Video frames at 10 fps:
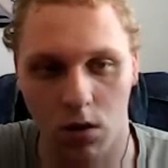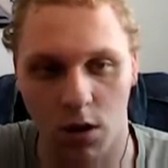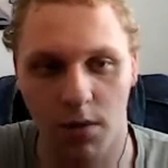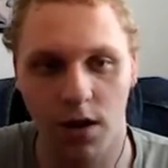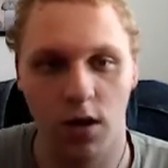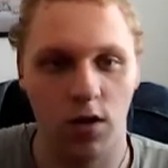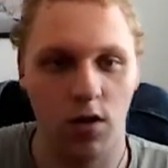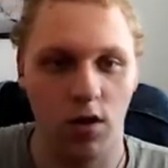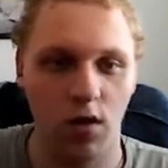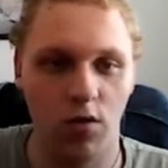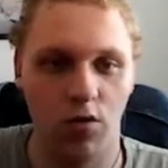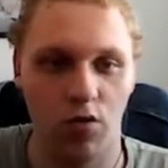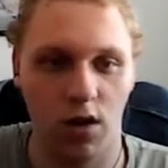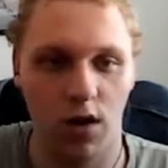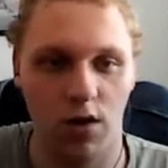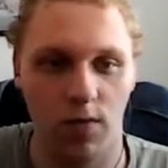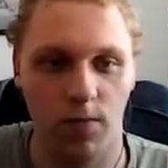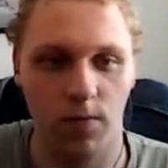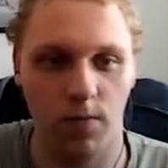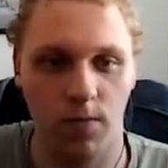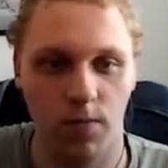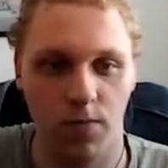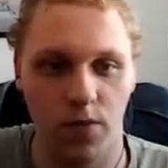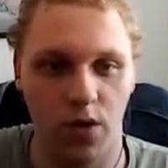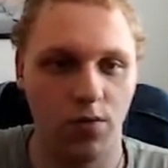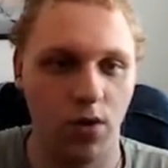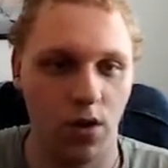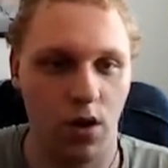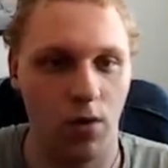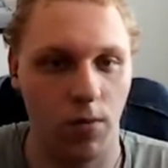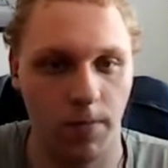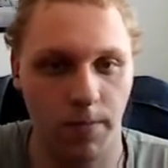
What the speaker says: I mean, I could try and you know what, no.